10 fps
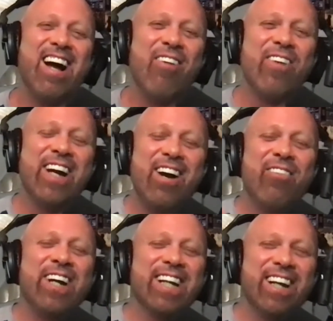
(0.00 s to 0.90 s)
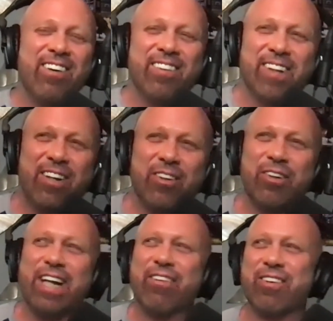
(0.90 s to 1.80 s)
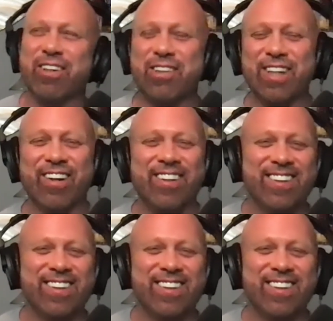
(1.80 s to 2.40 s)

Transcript: I'll wait. I'll wait. I'll, I'll do it after the show.